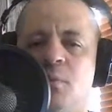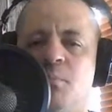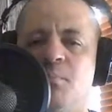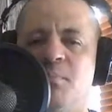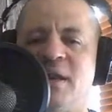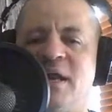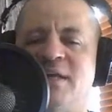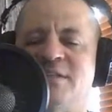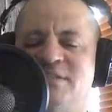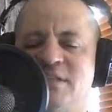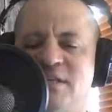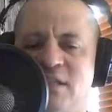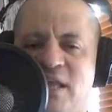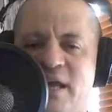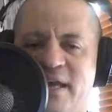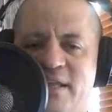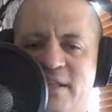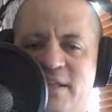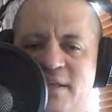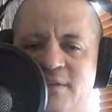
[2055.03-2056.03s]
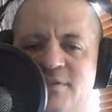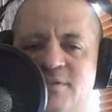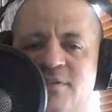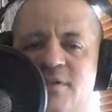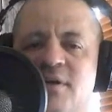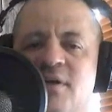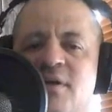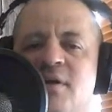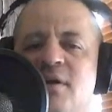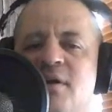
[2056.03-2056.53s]
But I did like this.
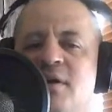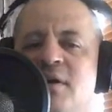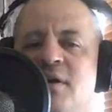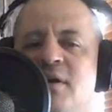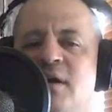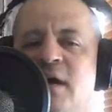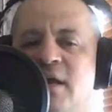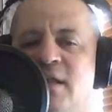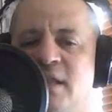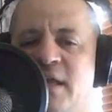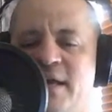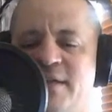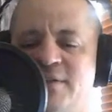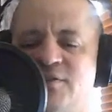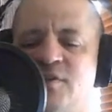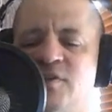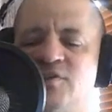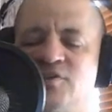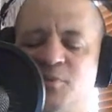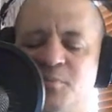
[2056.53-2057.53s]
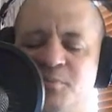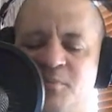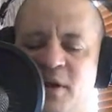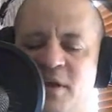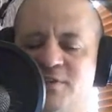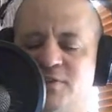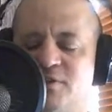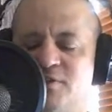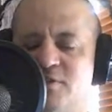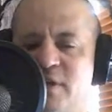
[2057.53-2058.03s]
I liked the
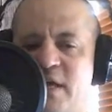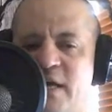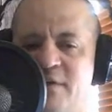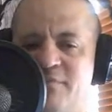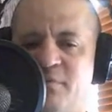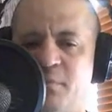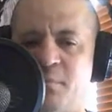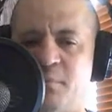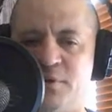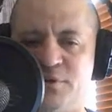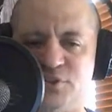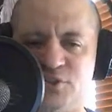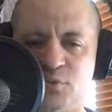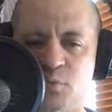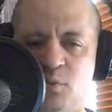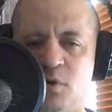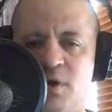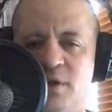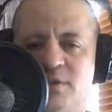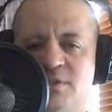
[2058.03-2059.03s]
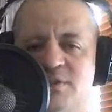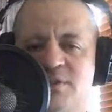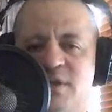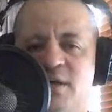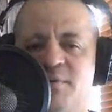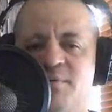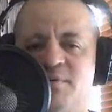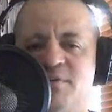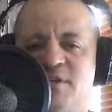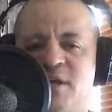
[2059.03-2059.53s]
surprise attack from Rich Swann and
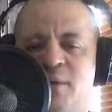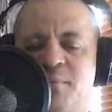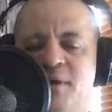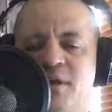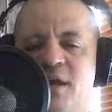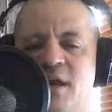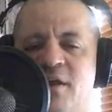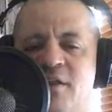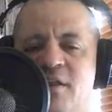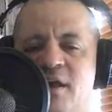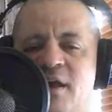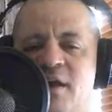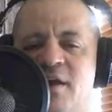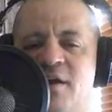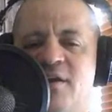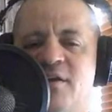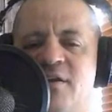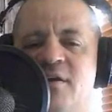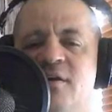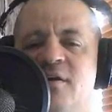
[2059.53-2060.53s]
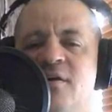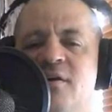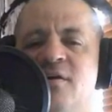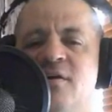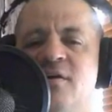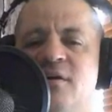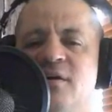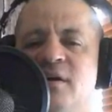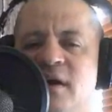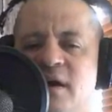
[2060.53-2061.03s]
Sami Callihan.
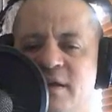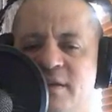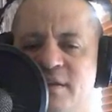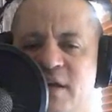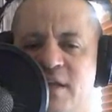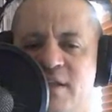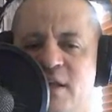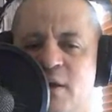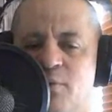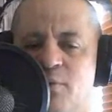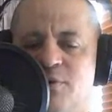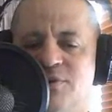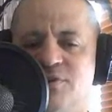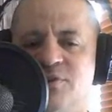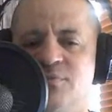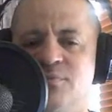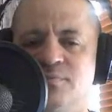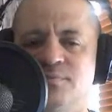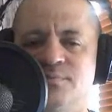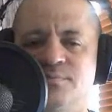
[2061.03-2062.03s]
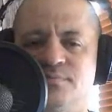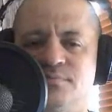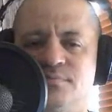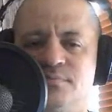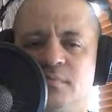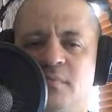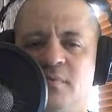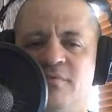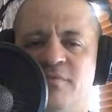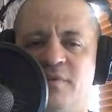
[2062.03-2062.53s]
I thought that was
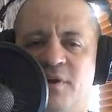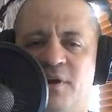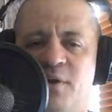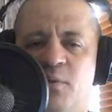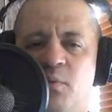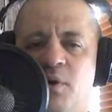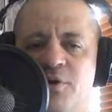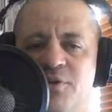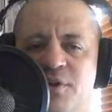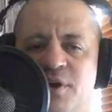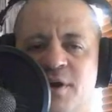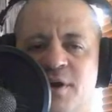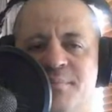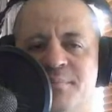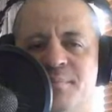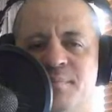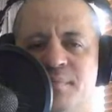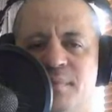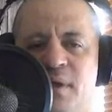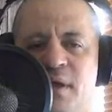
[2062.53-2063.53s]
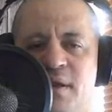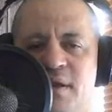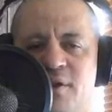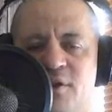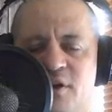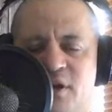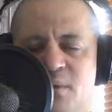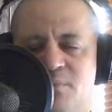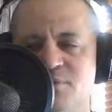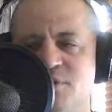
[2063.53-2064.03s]
very well done. And
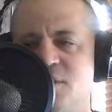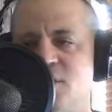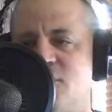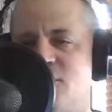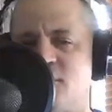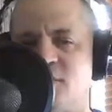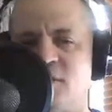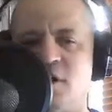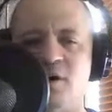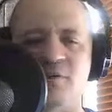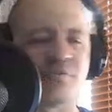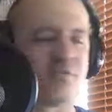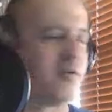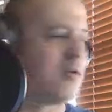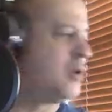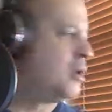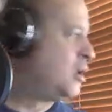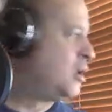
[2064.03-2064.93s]
here comes another cough.